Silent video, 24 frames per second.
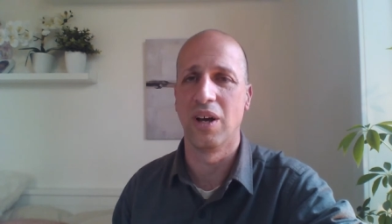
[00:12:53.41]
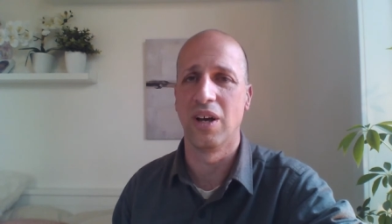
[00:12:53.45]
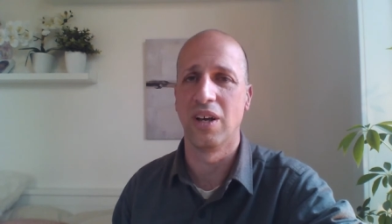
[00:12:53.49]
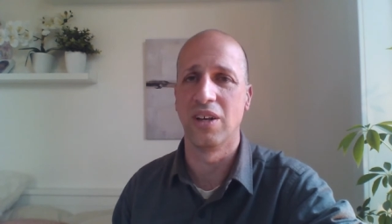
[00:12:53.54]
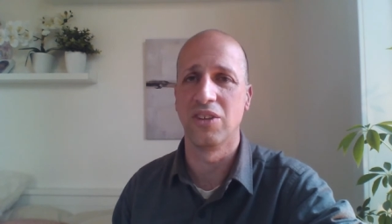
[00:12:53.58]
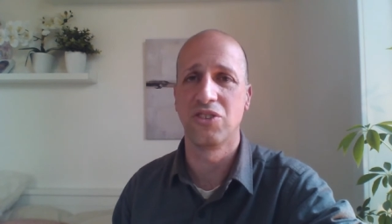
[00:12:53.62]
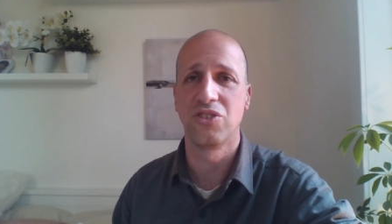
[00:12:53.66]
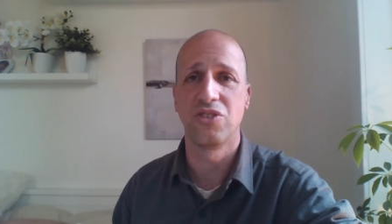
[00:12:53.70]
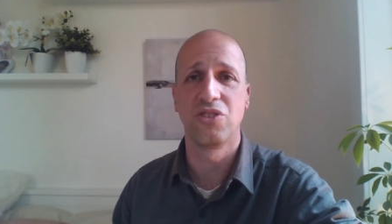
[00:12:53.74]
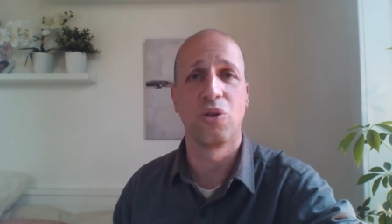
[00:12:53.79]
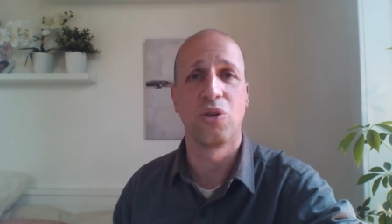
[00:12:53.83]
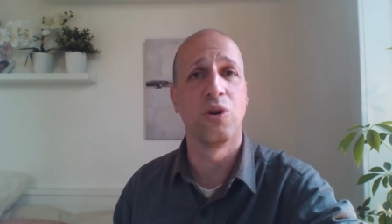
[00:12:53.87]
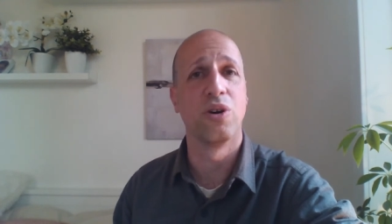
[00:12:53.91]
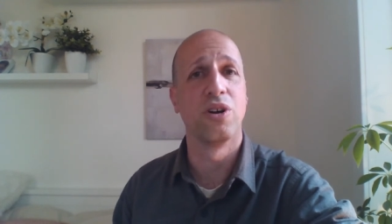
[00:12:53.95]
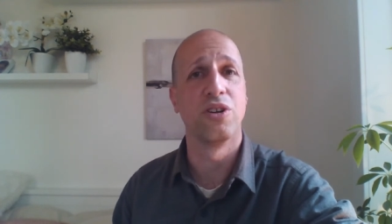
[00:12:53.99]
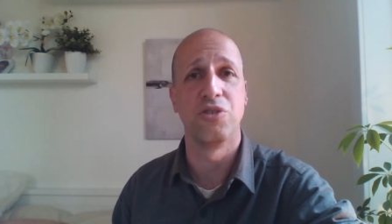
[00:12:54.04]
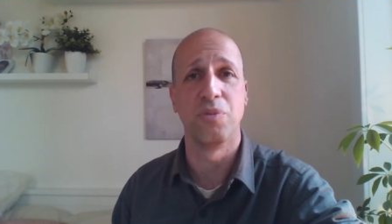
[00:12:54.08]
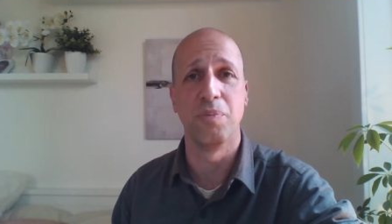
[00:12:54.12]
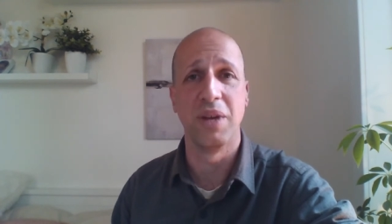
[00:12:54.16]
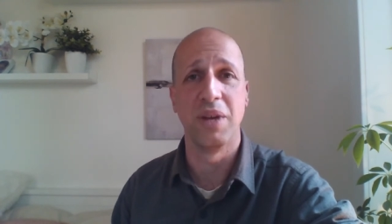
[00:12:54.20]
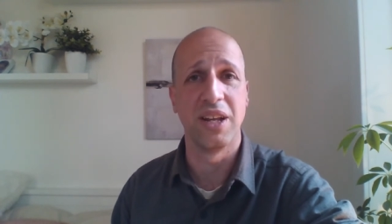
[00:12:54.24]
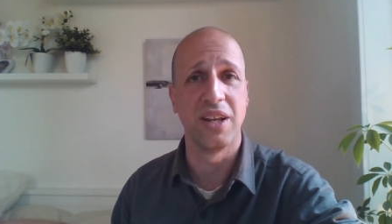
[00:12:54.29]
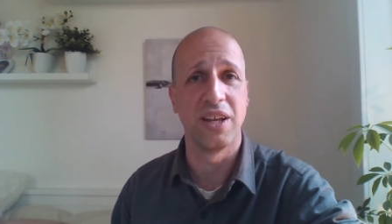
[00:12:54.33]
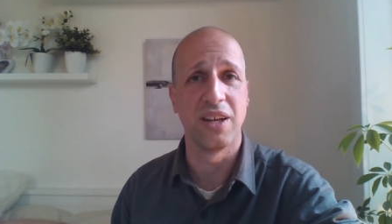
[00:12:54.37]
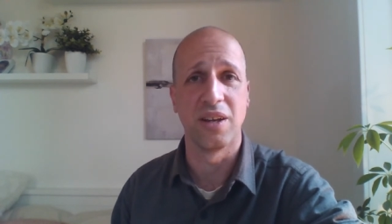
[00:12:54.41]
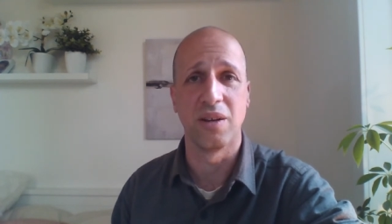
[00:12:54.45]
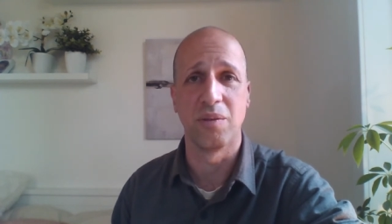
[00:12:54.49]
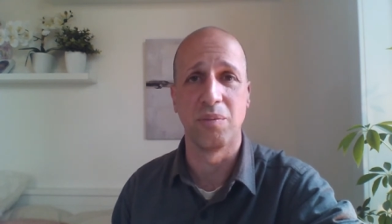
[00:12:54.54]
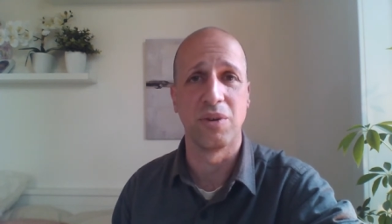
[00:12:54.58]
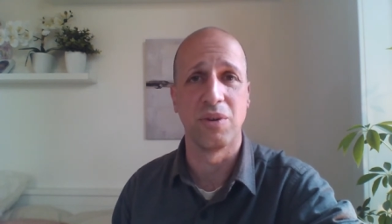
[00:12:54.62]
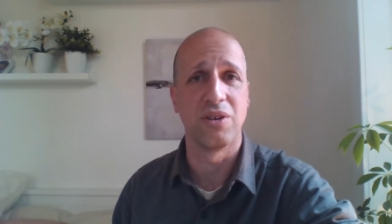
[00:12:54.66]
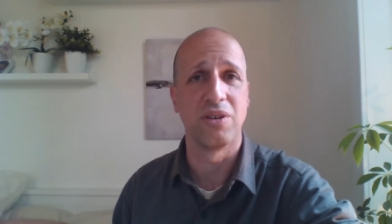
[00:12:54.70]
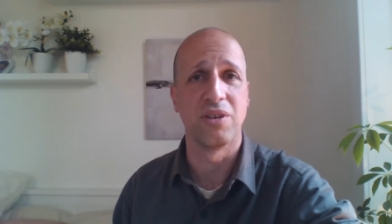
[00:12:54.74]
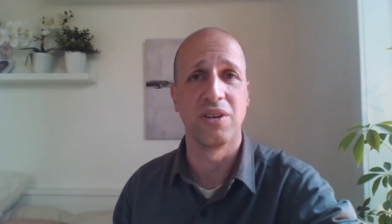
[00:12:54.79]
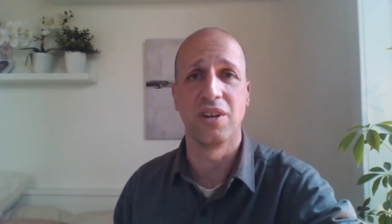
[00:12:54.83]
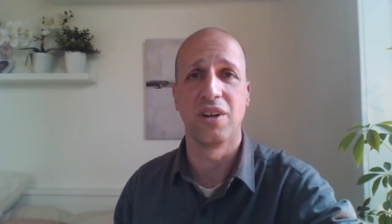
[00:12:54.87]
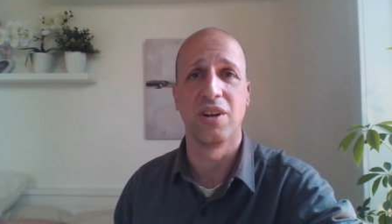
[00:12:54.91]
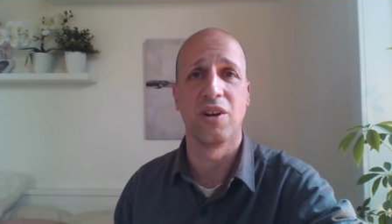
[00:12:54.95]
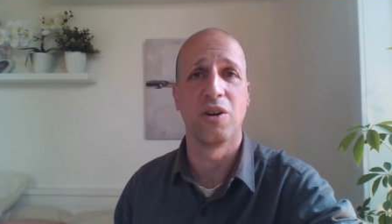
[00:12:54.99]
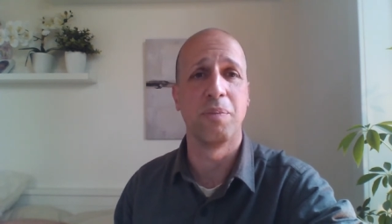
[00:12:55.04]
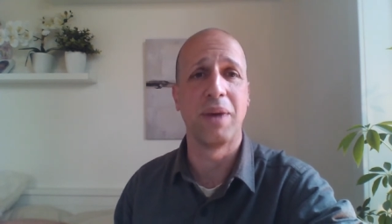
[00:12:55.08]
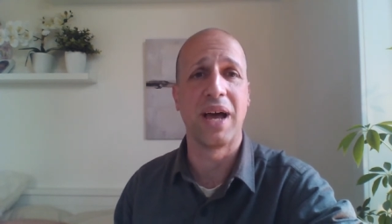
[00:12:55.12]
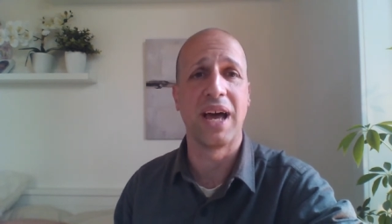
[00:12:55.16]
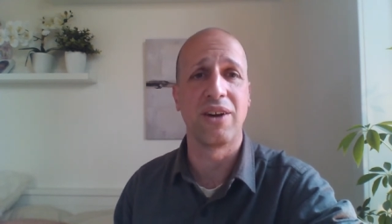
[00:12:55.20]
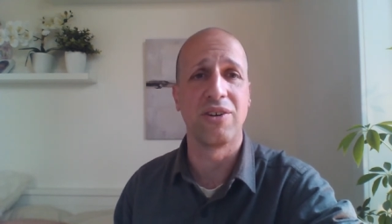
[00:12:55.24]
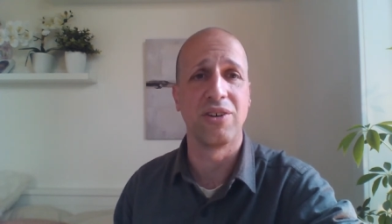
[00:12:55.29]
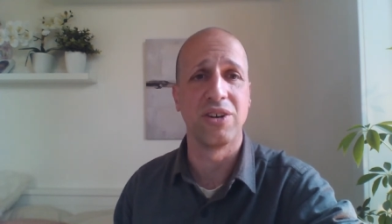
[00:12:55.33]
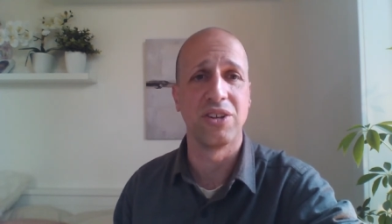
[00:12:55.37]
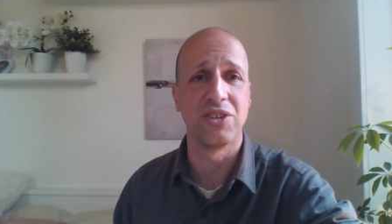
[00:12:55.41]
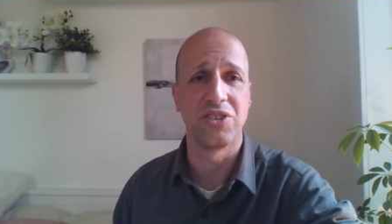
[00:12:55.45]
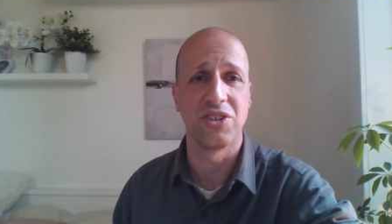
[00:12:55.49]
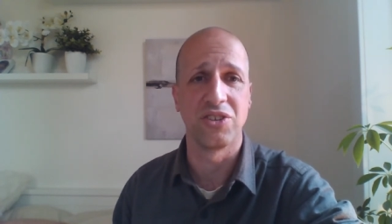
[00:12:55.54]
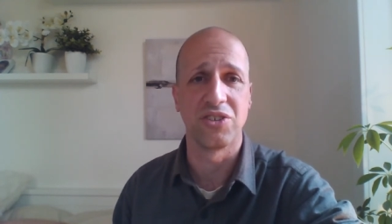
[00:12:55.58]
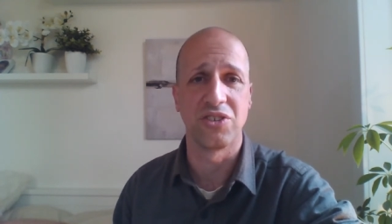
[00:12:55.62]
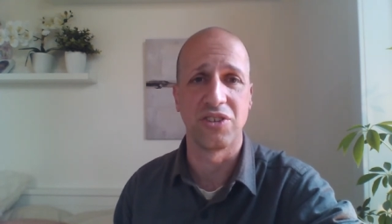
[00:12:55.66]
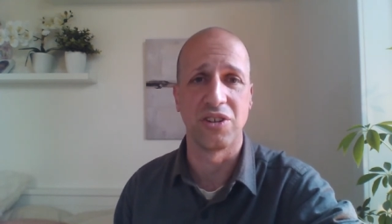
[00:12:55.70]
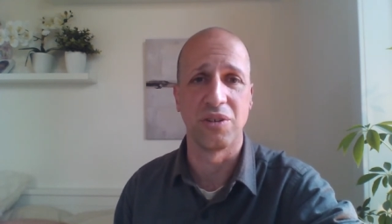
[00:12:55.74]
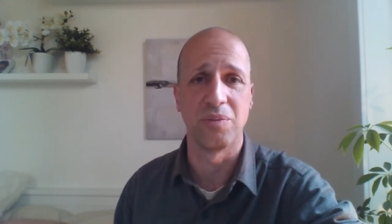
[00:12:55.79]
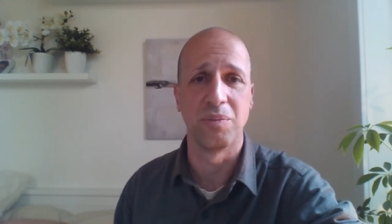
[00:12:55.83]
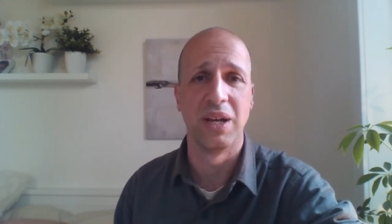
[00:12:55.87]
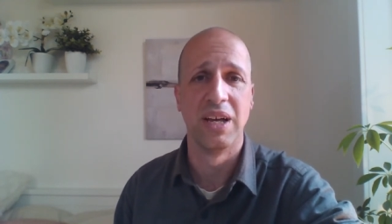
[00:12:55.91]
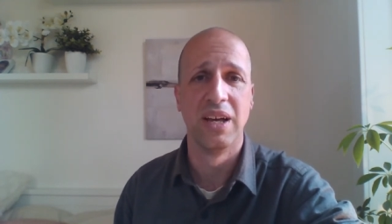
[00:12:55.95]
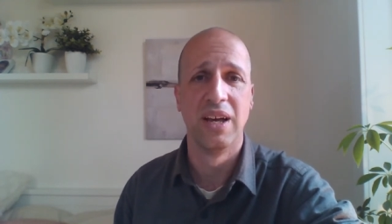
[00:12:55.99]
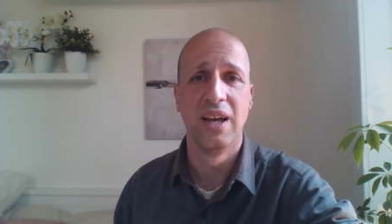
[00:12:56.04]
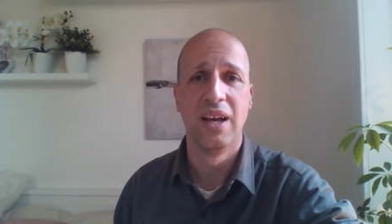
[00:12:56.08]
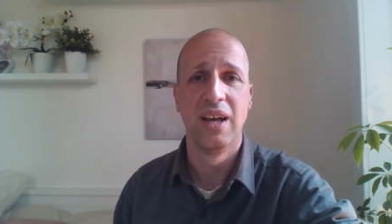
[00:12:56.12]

a storage medium or you know a battery system.